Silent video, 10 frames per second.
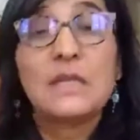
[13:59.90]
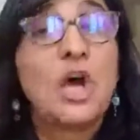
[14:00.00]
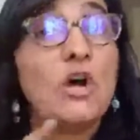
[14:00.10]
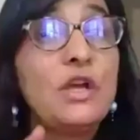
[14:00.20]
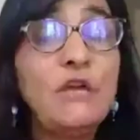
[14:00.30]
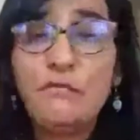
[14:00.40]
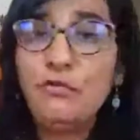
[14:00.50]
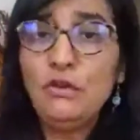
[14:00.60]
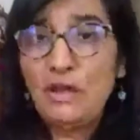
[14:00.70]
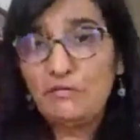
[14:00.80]
Now, if
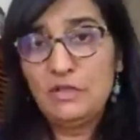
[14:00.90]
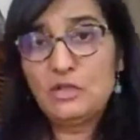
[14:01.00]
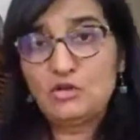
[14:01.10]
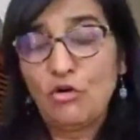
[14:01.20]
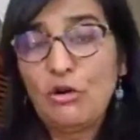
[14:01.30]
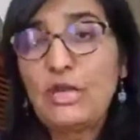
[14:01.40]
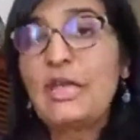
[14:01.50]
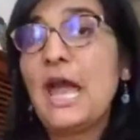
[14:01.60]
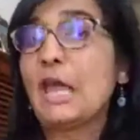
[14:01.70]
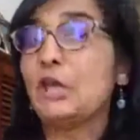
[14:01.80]
you love the
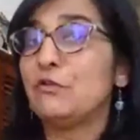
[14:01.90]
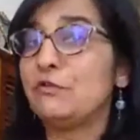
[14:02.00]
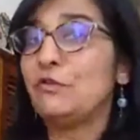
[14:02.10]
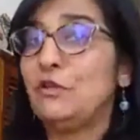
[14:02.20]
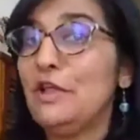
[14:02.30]
story and if you